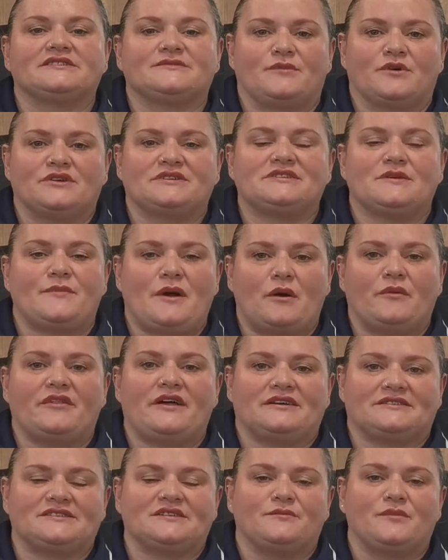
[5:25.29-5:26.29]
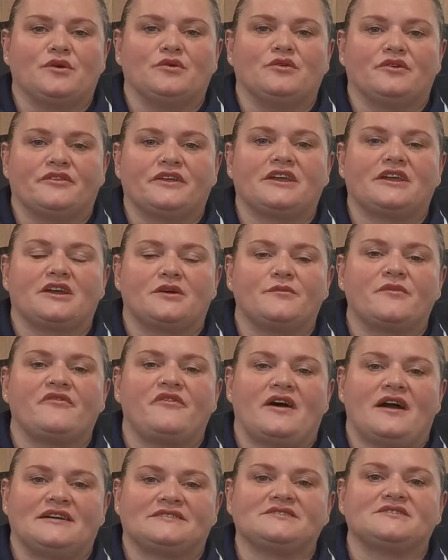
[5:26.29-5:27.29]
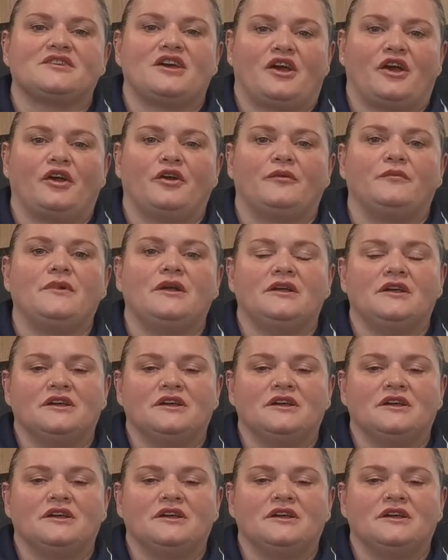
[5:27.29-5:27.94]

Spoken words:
but it's about that support that you can provide at the home